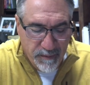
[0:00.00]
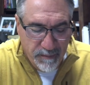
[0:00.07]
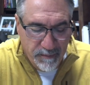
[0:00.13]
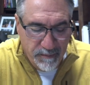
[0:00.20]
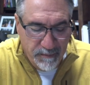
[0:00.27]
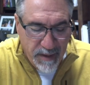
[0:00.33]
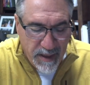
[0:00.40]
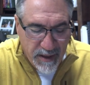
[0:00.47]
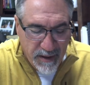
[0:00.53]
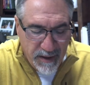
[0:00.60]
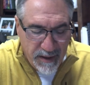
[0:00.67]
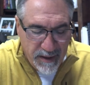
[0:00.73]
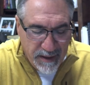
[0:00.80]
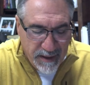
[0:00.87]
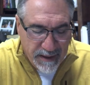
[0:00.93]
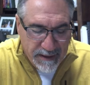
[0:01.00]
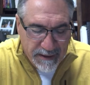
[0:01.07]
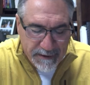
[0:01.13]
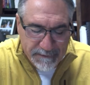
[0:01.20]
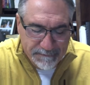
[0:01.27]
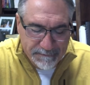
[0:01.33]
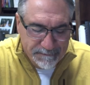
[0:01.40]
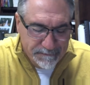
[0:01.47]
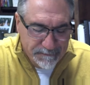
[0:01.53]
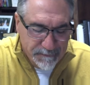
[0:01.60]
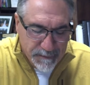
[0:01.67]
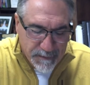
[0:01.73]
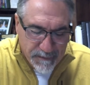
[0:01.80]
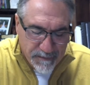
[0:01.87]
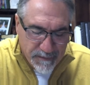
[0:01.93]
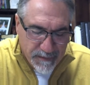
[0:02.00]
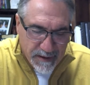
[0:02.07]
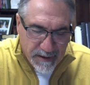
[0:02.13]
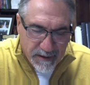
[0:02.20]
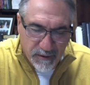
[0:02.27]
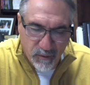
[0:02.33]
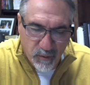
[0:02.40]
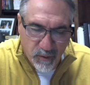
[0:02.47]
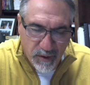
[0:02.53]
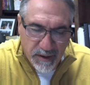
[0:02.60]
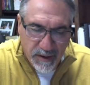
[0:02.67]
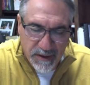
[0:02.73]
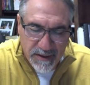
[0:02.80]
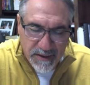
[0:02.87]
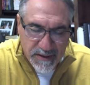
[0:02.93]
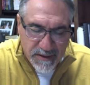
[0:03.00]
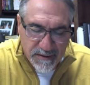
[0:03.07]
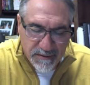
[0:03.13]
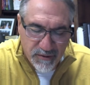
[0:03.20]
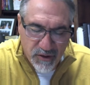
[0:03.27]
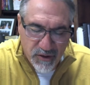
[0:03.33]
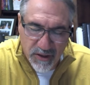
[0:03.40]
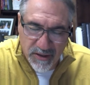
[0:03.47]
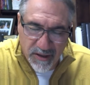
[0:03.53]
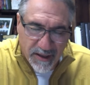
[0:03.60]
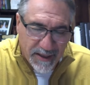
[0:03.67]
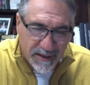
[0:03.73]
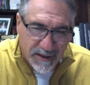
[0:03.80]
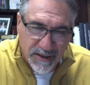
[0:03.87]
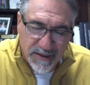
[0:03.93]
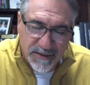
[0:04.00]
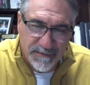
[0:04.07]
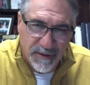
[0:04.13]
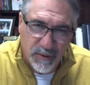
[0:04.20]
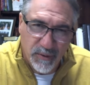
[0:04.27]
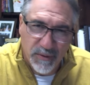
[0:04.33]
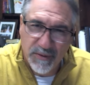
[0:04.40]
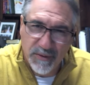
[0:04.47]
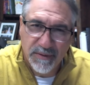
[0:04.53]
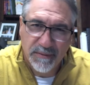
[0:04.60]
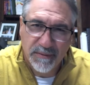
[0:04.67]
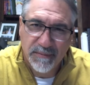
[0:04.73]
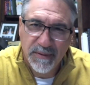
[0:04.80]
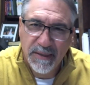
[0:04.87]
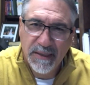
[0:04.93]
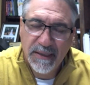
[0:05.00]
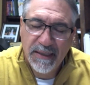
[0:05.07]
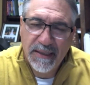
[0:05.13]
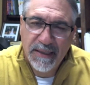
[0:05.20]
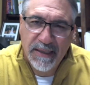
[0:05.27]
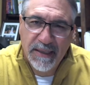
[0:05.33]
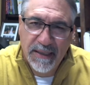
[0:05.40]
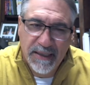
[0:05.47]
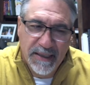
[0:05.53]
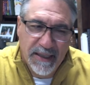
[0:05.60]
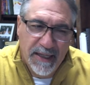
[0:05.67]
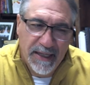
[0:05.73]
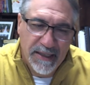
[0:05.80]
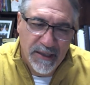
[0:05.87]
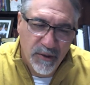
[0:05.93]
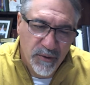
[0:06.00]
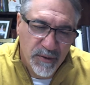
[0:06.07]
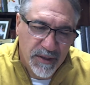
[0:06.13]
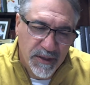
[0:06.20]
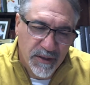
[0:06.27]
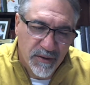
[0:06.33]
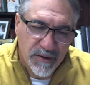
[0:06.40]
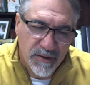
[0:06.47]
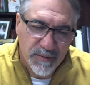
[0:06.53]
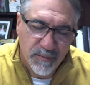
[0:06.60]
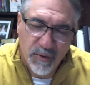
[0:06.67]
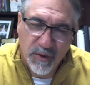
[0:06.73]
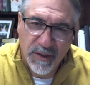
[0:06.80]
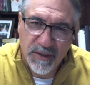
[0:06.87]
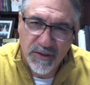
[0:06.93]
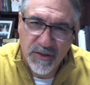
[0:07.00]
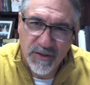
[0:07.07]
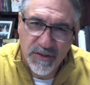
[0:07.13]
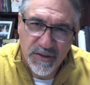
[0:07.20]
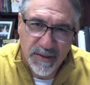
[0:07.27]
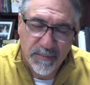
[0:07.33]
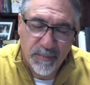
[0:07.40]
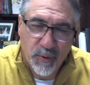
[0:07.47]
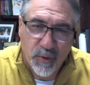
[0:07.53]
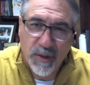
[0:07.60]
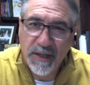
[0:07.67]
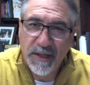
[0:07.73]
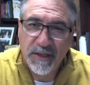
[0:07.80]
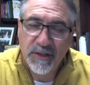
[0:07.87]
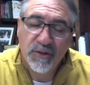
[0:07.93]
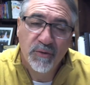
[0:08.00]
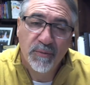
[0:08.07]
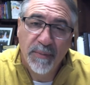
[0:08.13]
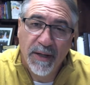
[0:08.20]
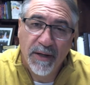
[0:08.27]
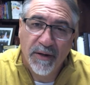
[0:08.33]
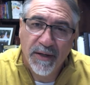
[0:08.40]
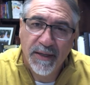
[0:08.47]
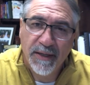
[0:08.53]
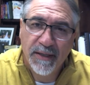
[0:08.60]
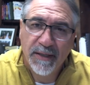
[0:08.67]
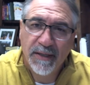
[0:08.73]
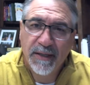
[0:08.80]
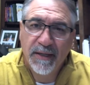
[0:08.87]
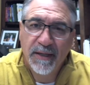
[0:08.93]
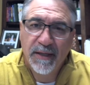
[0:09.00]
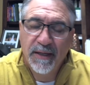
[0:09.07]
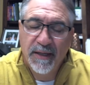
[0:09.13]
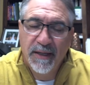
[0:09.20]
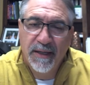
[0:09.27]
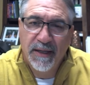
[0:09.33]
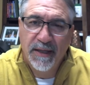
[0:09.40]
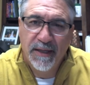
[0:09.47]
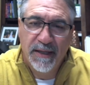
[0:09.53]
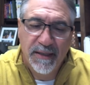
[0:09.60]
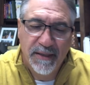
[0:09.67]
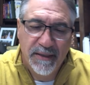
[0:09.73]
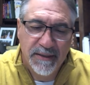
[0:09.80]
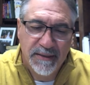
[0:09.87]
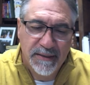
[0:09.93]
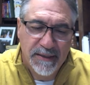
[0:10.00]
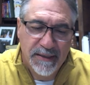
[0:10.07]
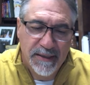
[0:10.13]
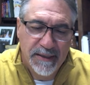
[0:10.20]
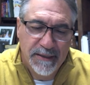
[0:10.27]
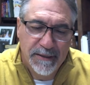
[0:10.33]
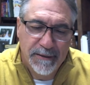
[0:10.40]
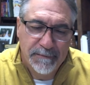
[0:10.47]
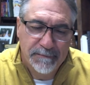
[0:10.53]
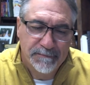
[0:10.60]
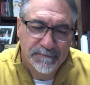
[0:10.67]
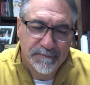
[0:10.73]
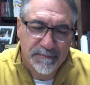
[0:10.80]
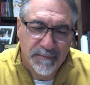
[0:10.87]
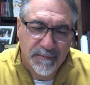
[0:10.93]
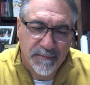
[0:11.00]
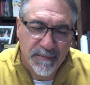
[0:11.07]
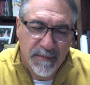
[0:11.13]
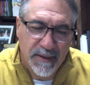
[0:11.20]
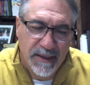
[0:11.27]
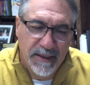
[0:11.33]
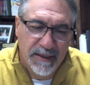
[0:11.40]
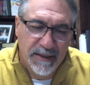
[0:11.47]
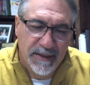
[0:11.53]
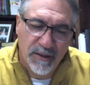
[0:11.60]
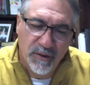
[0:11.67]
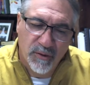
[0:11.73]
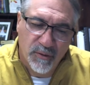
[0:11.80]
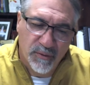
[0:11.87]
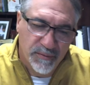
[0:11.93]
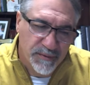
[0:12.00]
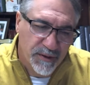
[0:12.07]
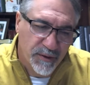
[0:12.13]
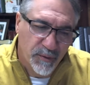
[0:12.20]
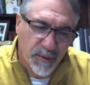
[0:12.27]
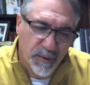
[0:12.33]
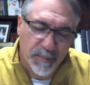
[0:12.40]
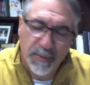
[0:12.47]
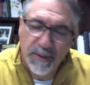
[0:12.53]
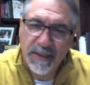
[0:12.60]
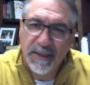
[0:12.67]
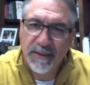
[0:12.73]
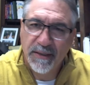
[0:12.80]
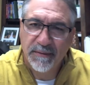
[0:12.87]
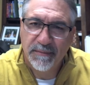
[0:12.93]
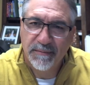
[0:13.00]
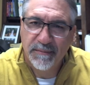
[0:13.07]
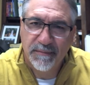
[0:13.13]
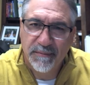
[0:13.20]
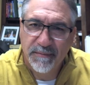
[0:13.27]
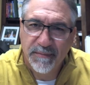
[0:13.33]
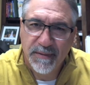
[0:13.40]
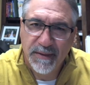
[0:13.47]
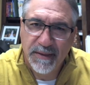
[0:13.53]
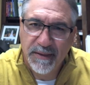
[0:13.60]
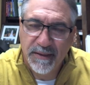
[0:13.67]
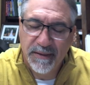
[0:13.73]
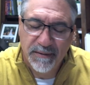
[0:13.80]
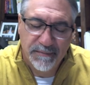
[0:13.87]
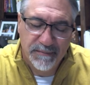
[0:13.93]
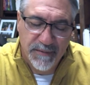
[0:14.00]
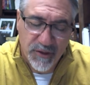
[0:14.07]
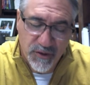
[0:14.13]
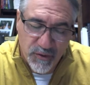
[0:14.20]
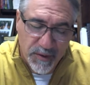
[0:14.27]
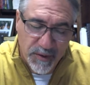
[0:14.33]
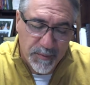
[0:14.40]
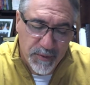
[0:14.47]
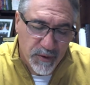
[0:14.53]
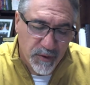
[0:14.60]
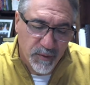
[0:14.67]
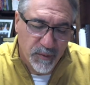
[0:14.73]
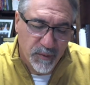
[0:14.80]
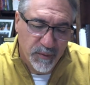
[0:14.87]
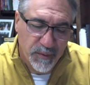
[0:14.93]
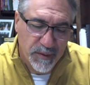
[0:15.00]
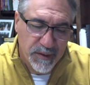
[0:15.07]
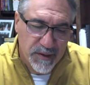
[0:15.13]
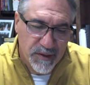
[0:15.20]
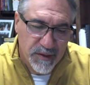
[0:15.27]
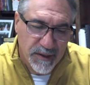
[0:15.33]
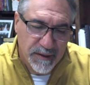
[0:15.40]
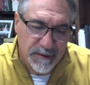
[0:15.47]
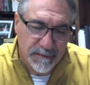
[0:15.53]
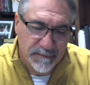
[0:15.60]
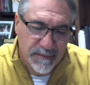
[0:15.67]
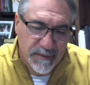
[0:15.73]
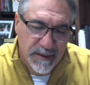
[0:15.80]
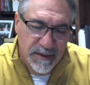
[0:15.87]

Mary um, was just like us, folks. Uh, I know there are some religions that pray to Mary, and um, and they'll they'll repeat the the scripture which um,